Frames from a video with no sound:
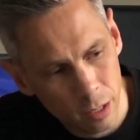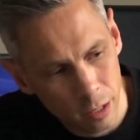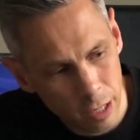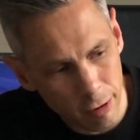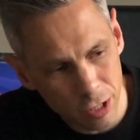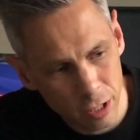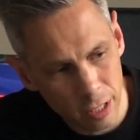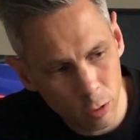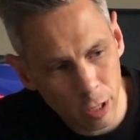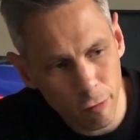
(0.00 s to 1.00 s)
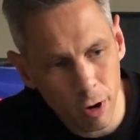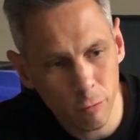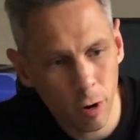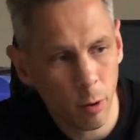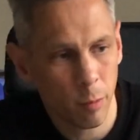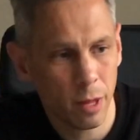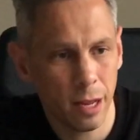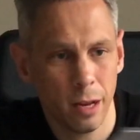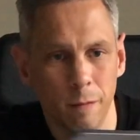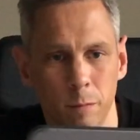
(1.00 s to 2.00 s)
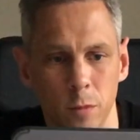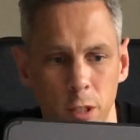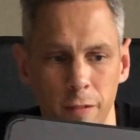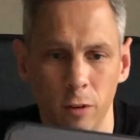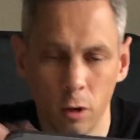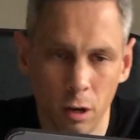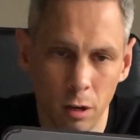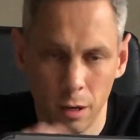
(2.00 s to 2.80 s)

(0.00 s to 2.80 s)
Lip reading: They've actually got their own row up there. So you haven't got a.